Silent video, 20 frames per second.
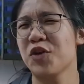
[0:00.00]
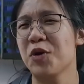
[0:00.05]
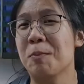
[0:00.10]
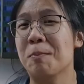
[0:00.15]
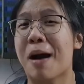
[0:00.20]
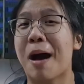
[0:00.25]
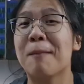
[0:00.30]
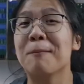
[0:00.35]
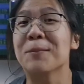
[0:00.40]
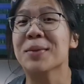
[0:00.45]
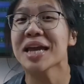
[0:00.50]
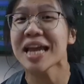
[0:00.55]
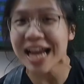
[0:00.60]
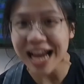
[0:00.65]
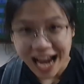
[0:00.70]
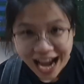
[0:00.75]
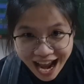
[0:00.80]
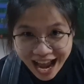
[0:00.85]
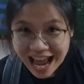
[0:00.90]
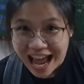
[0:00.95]
Mommy,
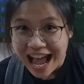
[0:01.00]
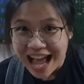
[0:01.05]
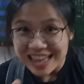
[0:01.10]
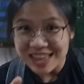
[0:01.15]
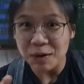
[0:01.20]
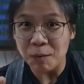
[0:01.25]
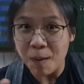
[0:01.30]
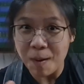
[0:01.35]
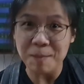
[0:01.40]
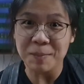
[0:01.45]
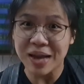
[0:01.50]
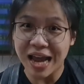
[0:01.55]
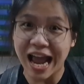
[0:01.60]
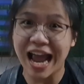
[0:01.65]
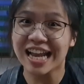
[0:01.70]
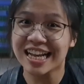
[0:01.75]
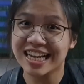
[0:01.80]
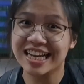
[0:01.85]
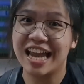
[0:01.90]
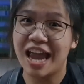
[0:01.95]
the one
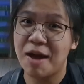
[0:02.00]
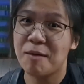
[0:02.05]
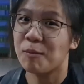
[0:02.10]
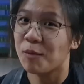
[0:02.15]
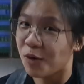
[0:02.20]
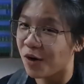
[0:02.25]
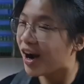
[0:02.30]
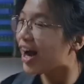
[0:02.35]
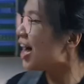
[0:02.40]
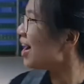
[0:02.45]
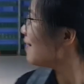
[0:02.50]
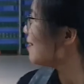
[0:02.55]
behind the camera,